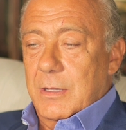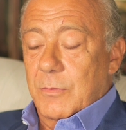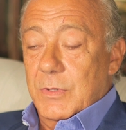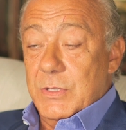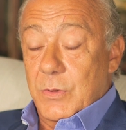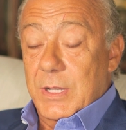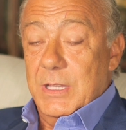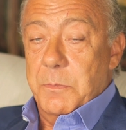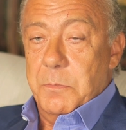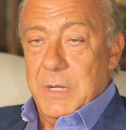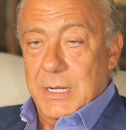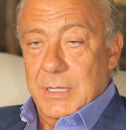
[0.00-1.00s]
was already
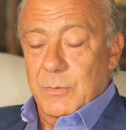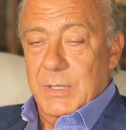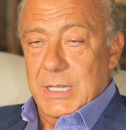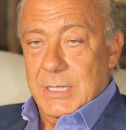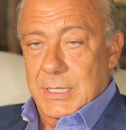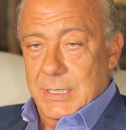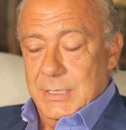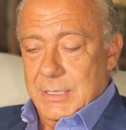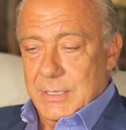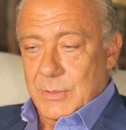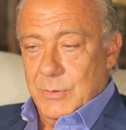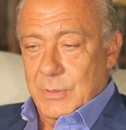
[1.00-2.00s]
married with a kid,
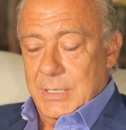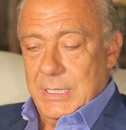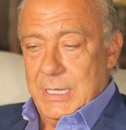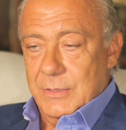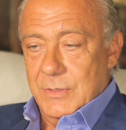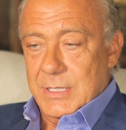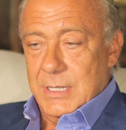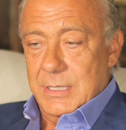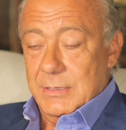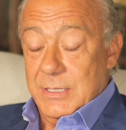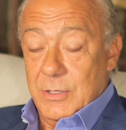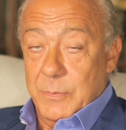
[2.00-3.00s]
so I had
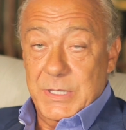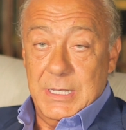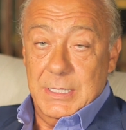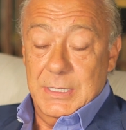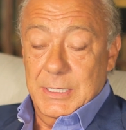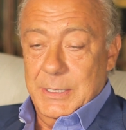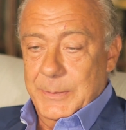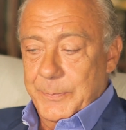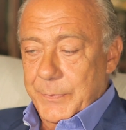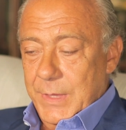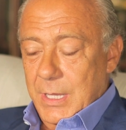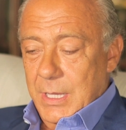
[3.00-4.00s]
to stop studying.
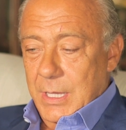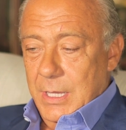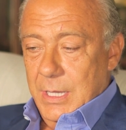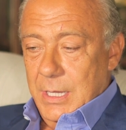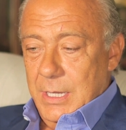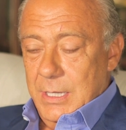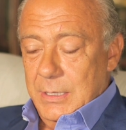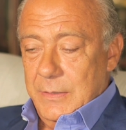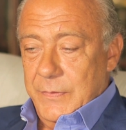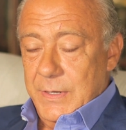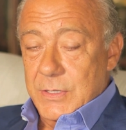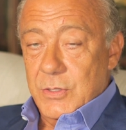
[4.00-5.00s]
And the
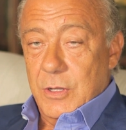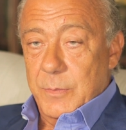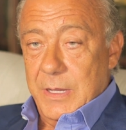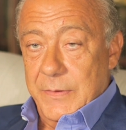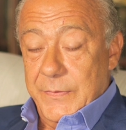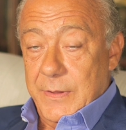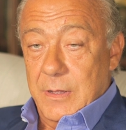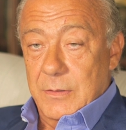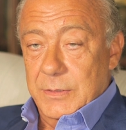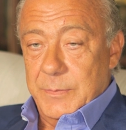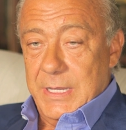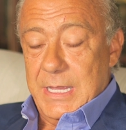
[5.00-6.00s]
first job I
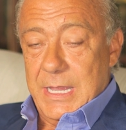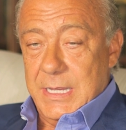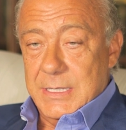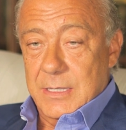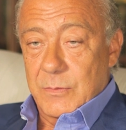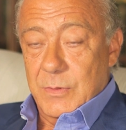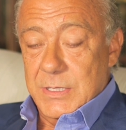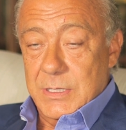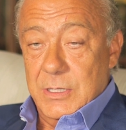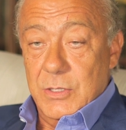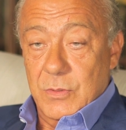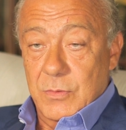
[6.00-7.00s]
found by accident was
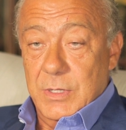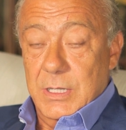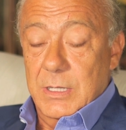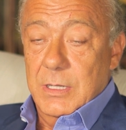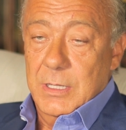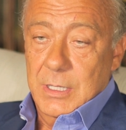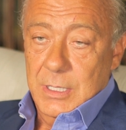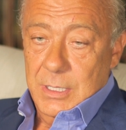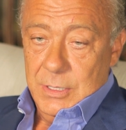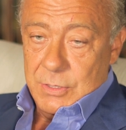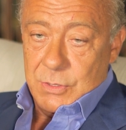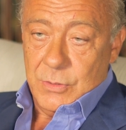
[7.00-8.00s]
in a jewelry
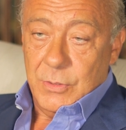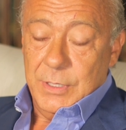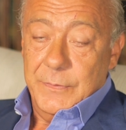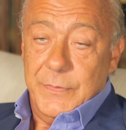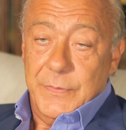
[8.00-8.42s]
store in